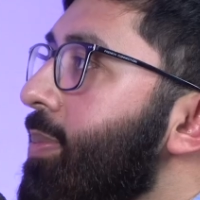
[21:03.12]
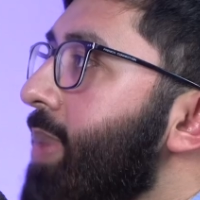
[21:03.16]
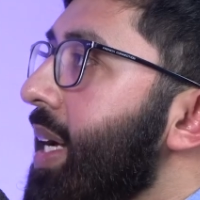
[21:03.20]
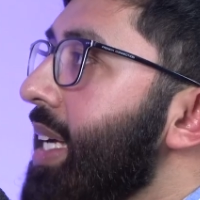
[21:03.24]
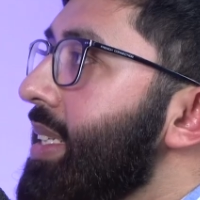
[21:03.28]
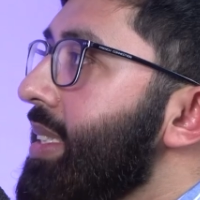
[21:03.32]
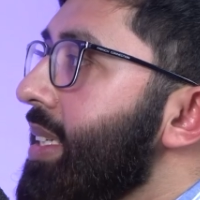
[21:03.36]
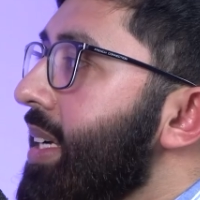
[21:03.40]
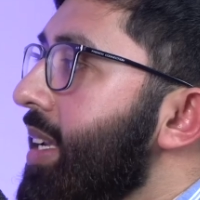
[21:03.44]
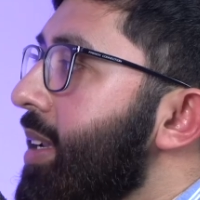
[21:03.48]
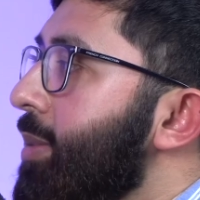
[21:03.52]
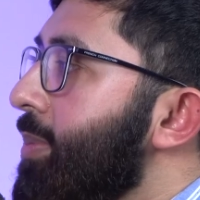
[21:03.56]

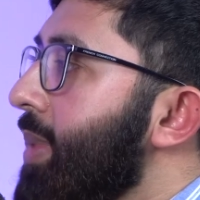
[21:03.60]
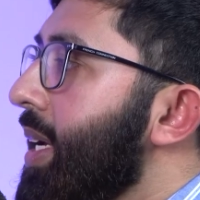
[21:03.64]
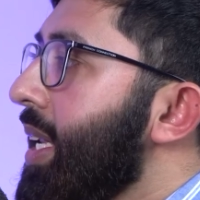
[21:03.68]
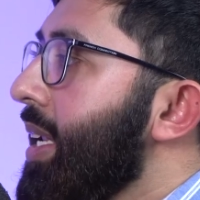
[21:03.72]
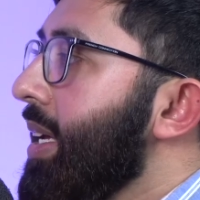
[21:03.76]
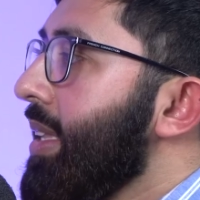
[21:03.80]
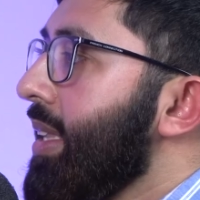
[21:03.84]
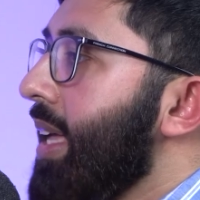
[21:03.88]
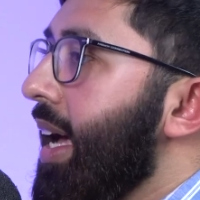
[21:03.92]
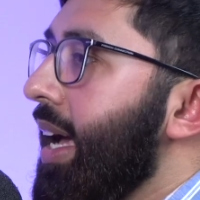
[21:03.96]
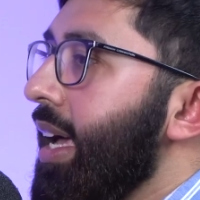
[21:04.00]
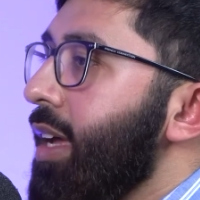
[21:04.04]
basically
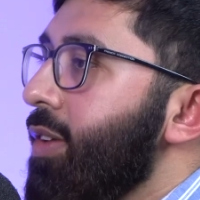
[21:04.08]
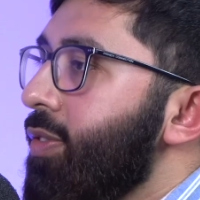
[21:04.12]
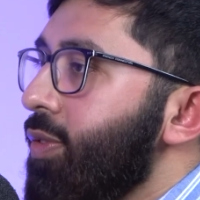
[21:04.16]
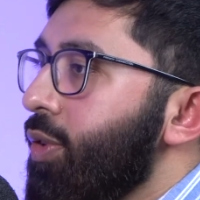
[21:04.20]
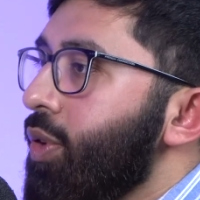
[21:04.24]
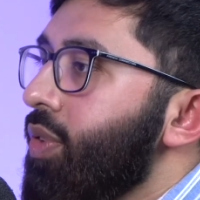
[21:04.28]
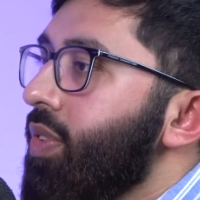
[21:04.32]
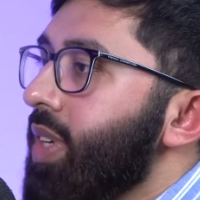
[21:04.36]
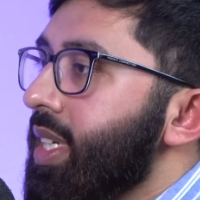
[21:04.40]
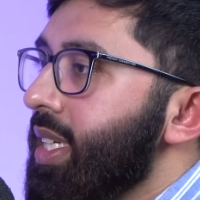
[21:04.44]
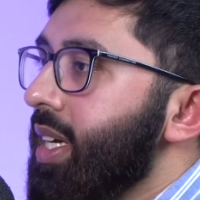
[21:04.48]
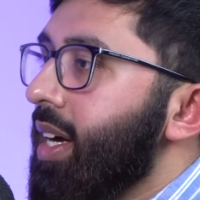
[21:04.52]
meaning that if
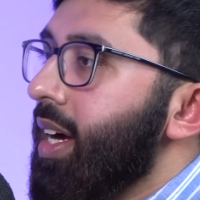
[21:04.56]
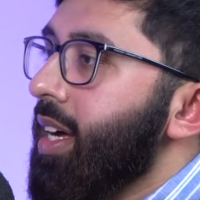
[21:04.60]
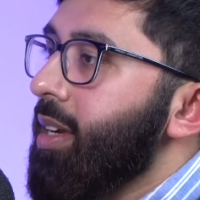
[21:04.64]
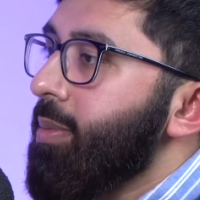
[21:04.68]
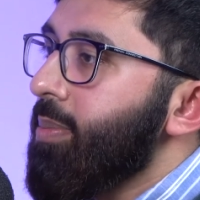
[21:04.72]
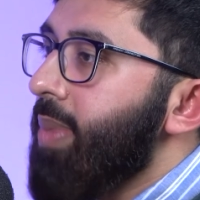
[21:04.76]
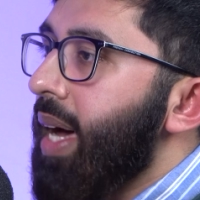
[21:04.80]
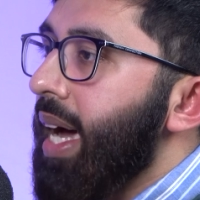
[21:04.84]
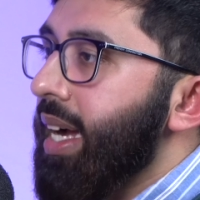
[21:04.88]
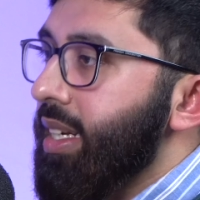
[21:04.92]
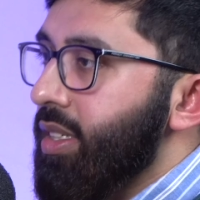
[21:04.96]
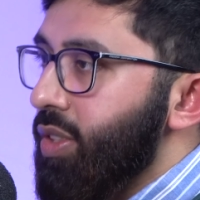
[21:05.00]
you
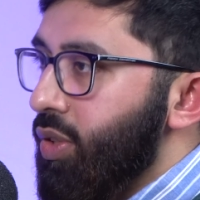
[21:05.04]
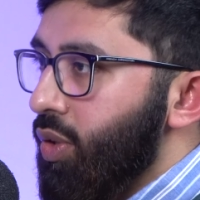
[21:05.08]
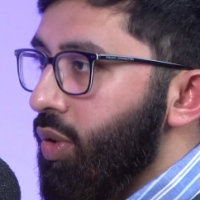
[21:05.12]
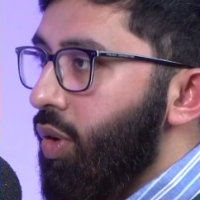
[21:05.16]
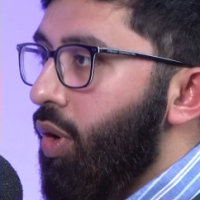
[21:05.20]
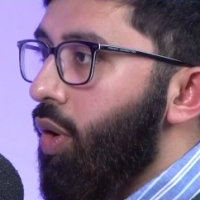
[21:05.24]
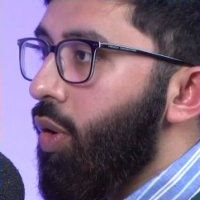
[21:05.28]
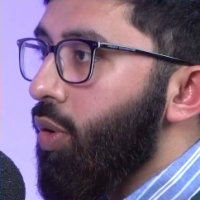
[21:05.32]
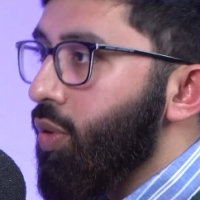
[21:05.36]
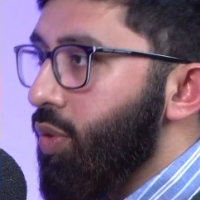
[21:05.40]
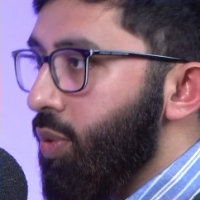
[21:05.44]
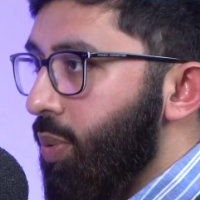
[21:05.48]
return back to
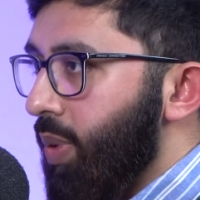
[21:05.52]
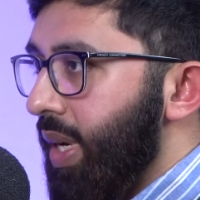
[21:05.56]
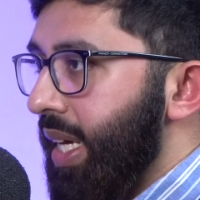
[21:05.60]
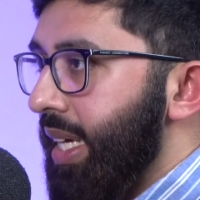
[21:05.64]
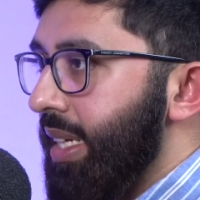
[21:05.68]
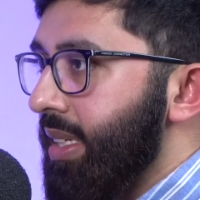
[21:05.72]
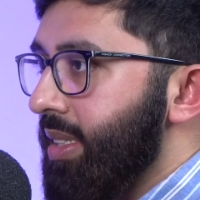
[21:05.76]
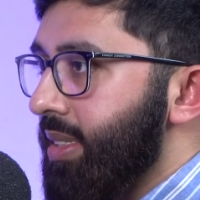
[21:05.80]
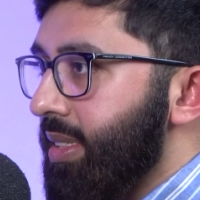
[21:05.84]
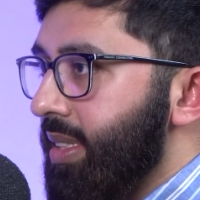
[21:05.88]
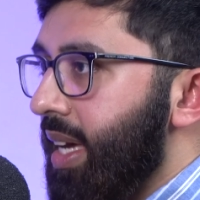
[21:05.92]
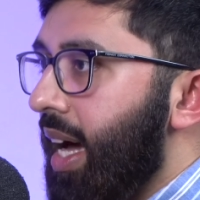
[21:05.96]
your old
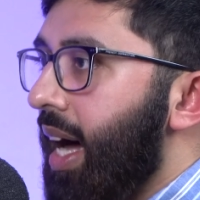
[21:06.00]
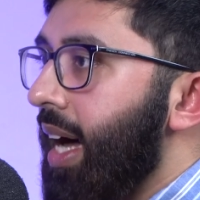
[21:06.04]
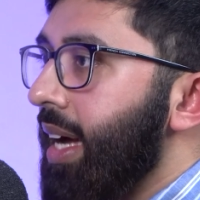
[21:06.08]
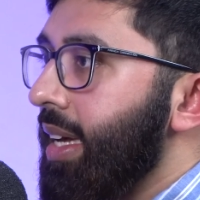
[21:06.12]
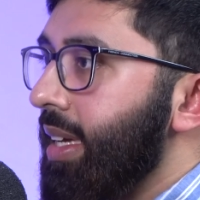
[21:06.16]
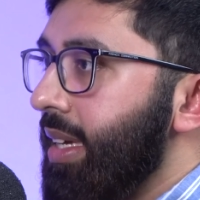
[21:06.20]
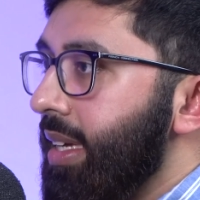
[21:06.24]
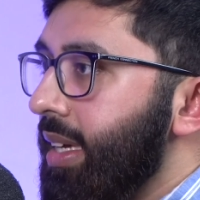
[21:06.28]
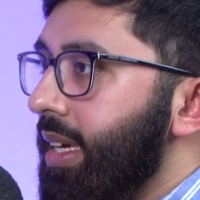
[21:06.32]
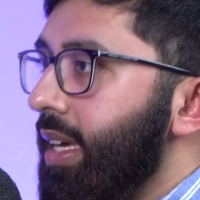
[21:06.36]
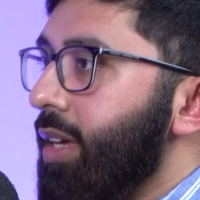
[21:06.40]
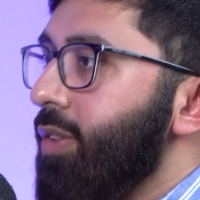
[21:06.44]
ways, i.e.